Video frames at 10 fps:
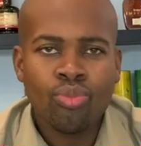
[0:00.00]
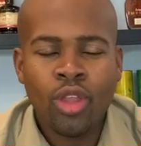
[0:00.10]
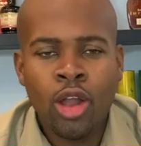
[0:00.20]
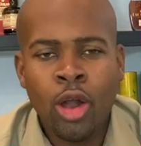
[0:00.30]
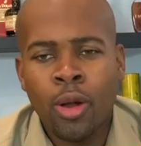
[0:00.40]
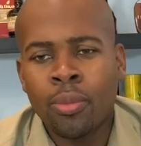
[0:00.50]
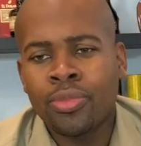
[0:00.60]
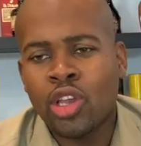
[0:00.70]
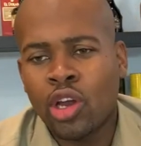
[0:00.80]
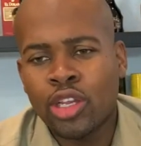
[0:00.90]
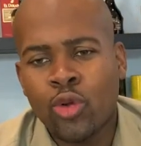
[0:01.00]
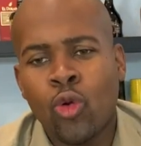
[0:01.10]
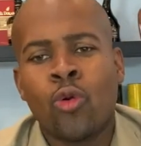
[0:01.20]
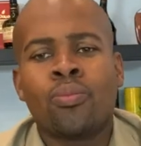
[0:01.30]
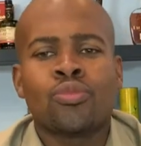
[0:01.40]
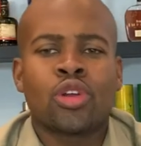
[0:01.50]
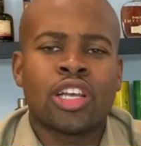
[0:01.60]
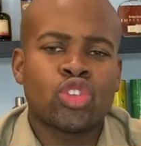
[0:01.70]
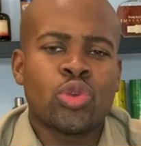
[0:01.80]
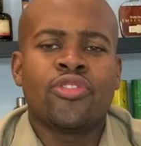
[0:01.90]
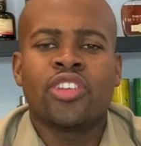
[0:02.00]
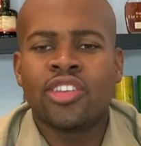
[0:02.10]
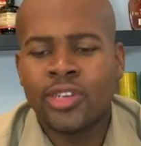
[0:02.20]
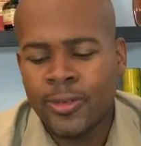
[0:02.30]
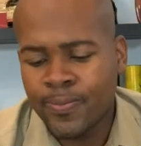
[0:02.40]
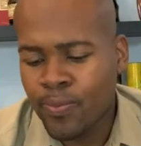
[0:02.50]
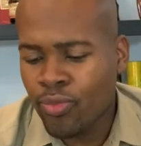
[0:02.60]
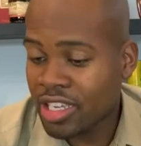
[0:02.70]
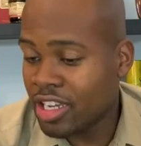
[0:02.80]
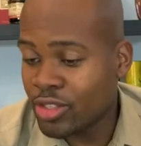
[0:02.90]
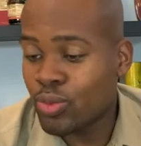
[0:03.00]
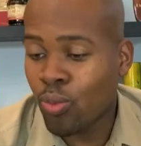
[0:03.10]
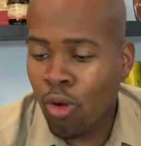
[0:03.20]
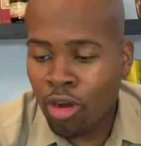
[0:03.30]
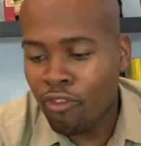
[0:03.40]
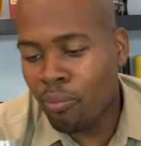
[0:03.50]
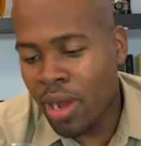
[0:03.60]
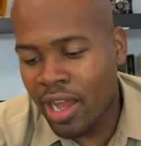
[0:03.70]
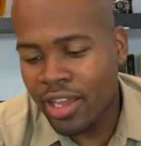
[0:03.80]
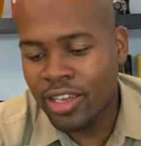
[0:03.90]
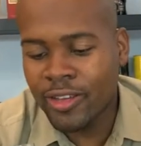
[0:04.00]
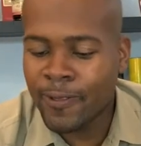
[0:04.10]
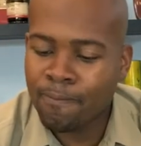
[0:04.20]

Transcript: The honeycomb, more that sweet flavor. It's one of my,